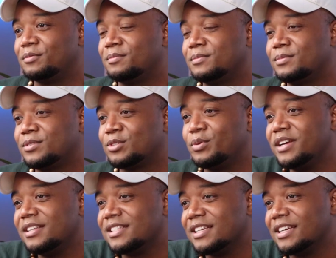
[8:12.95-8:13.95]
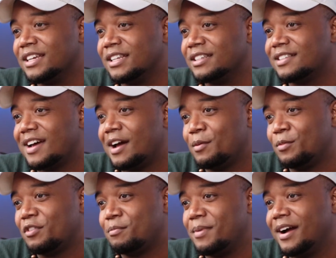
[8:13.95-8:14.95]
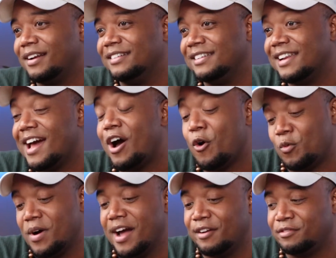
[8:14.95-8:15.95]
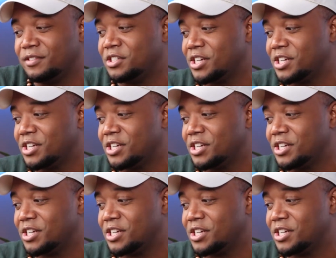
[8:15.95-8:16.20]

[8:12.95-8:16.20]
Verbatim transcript: know, squeeze in time with my now wife,